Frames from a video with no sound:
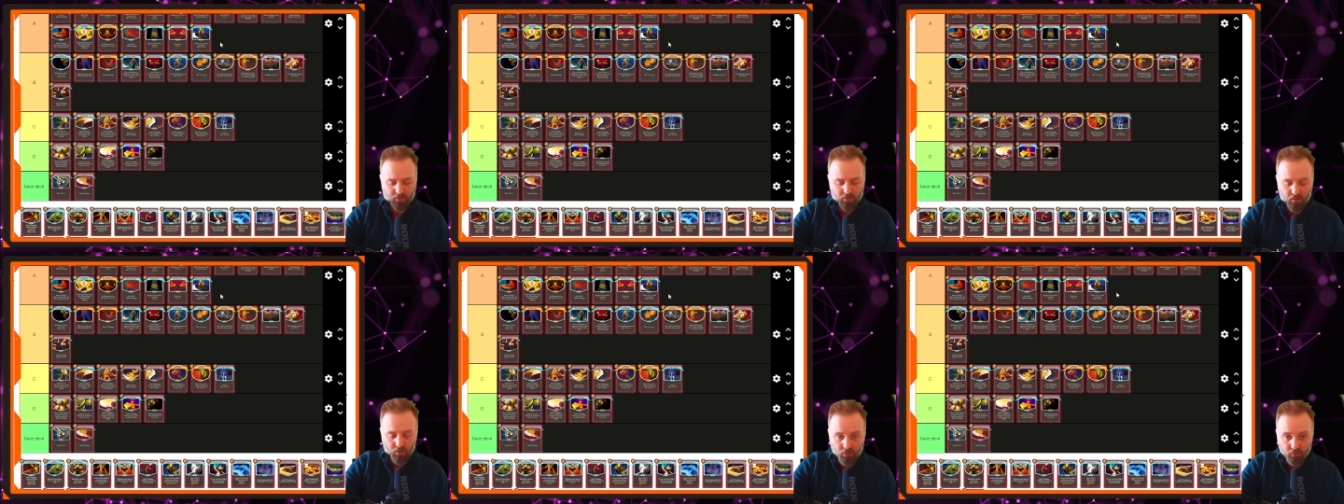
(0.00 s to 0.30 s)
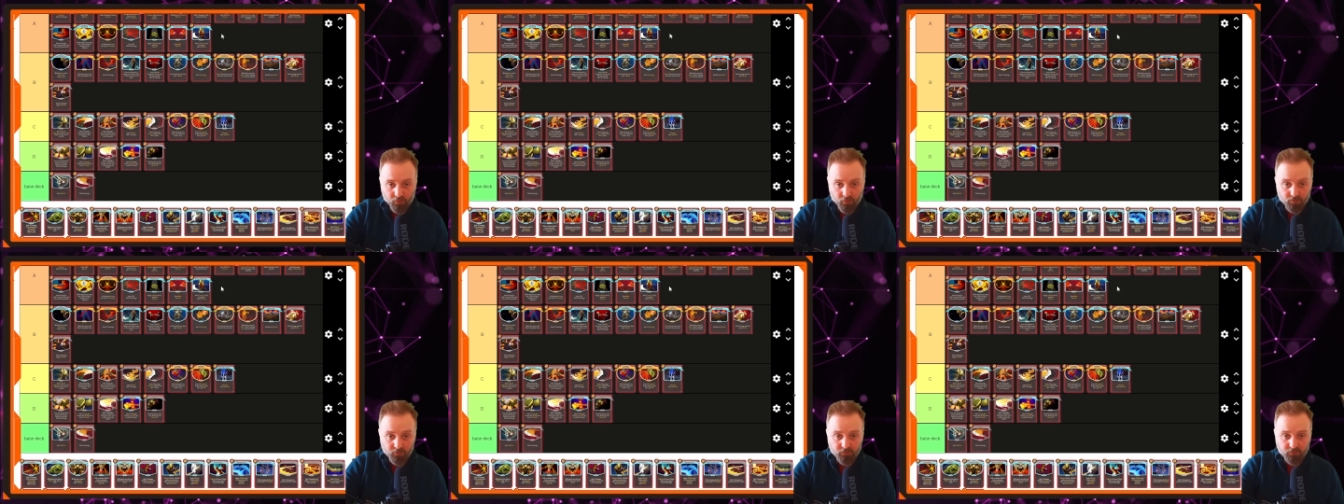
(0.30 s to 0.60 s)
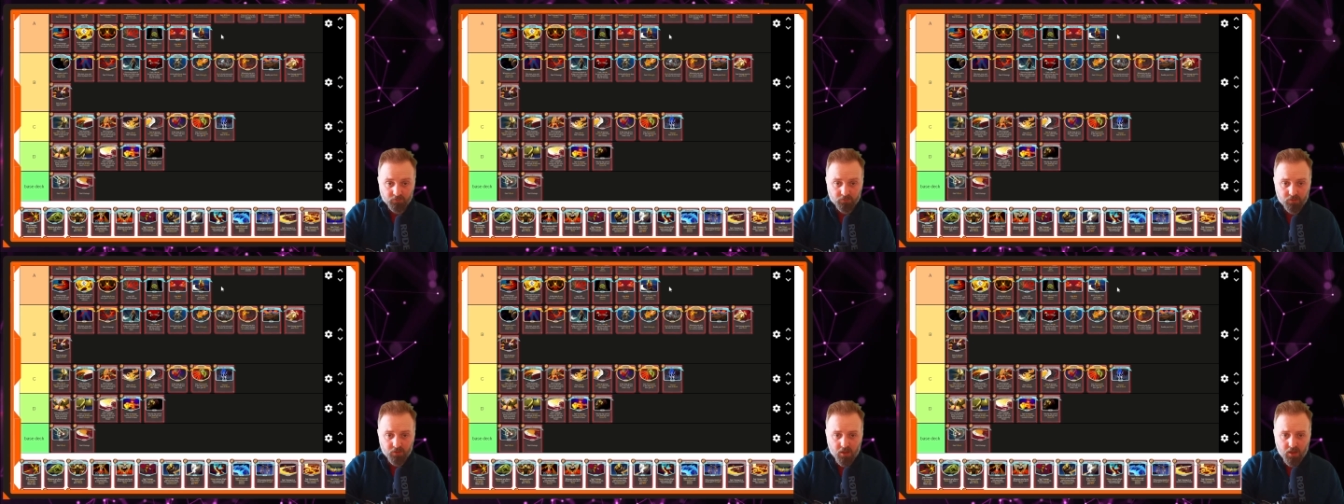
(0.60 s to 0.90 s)

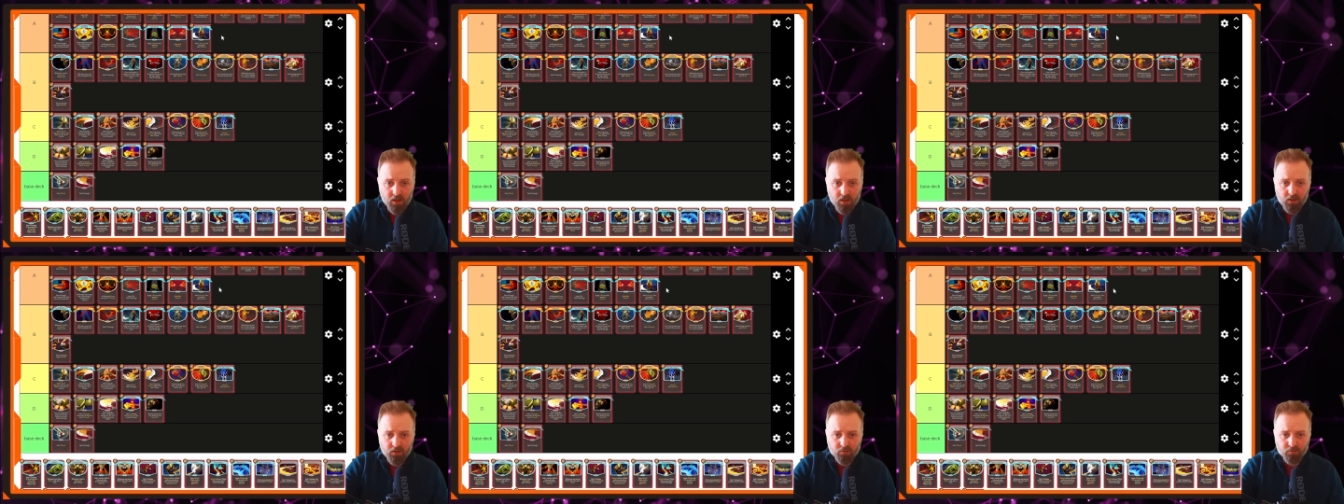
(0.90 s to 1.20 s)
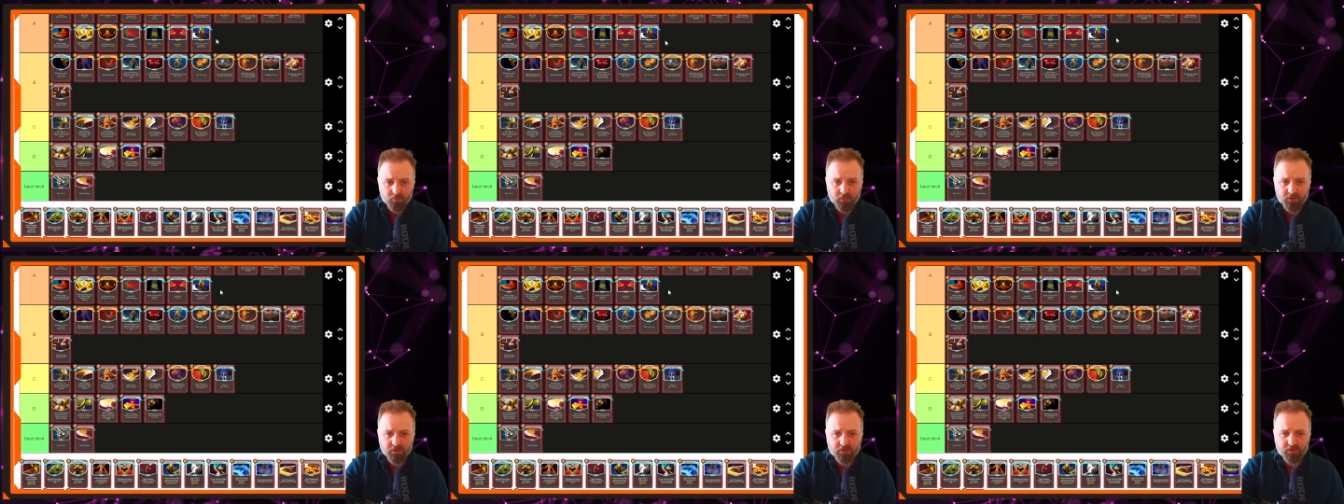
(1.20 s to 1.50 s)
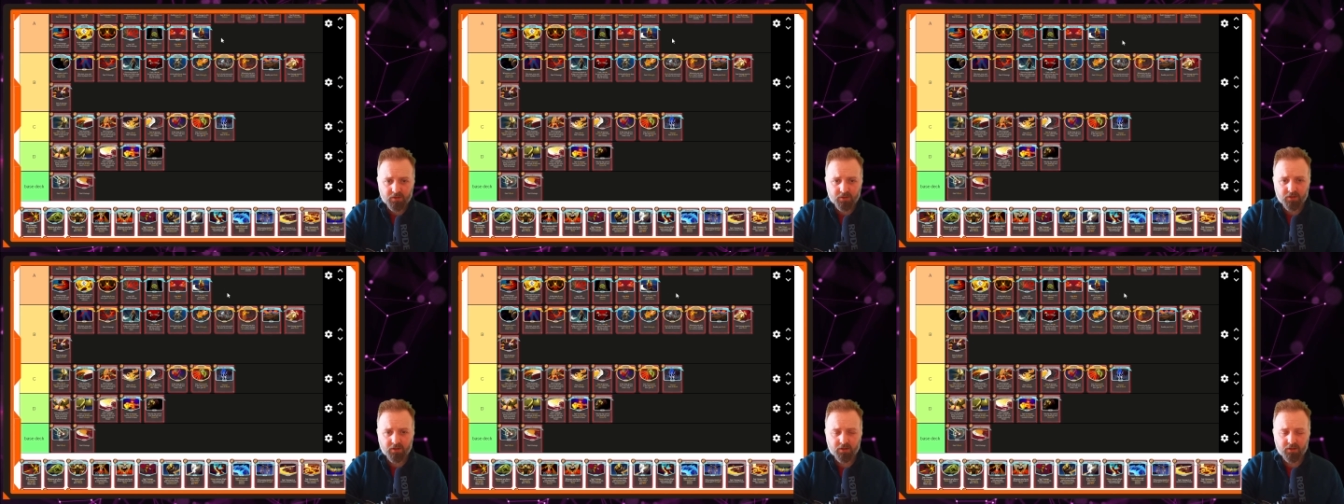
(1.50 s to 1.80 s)
horrible,
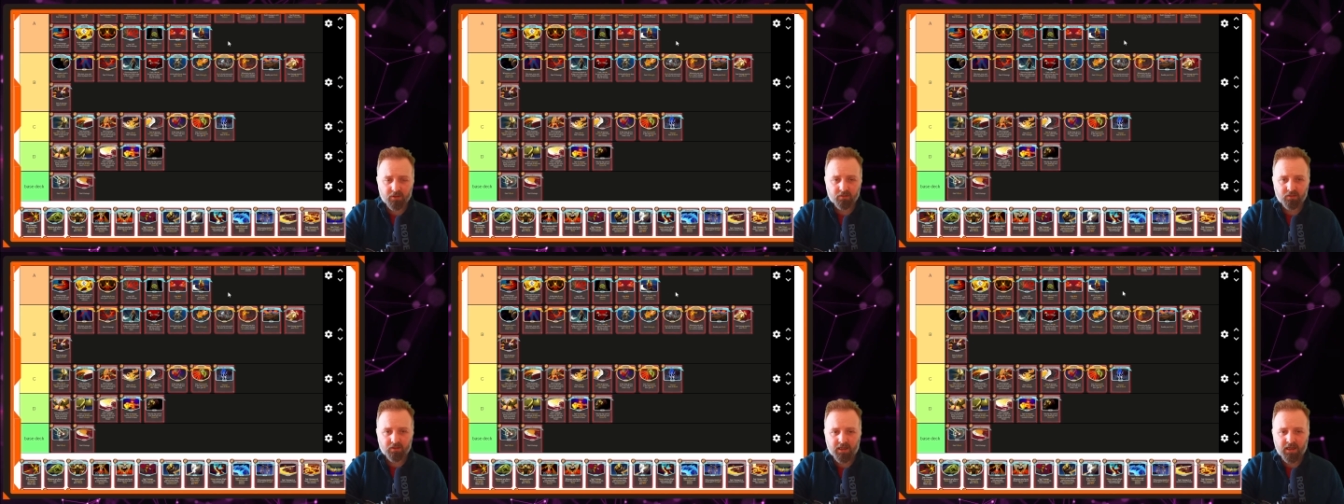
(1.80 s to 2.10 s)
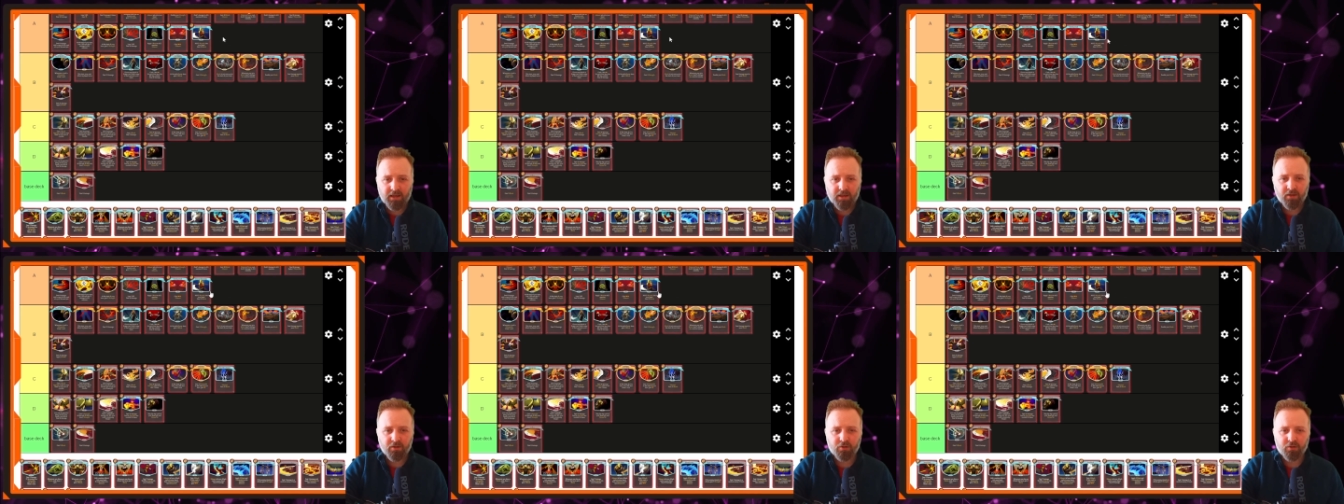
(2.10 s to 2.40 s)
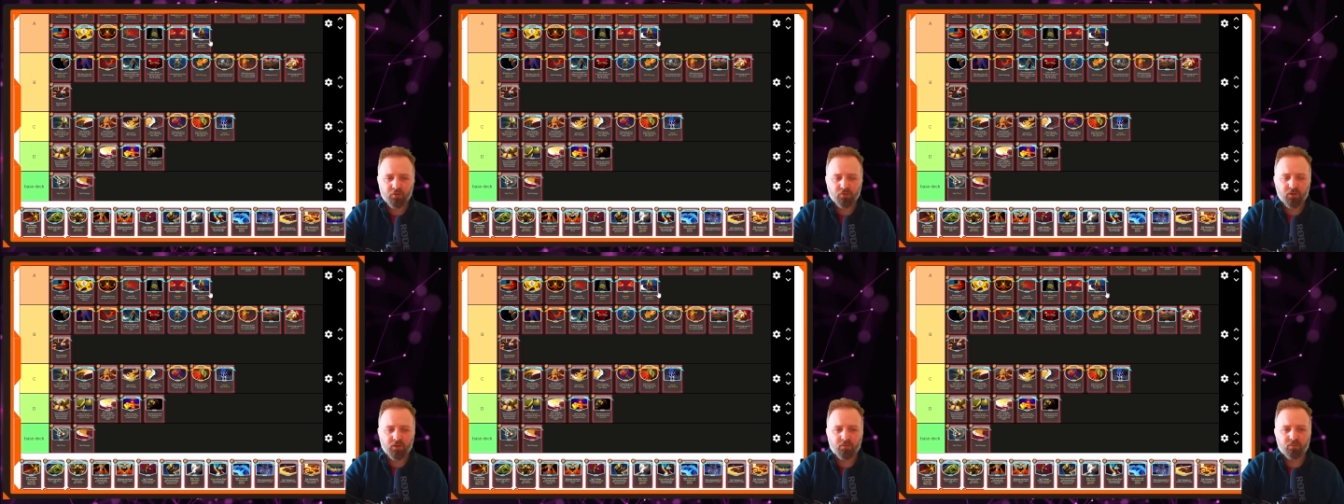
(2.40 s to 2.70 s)
but gaining so much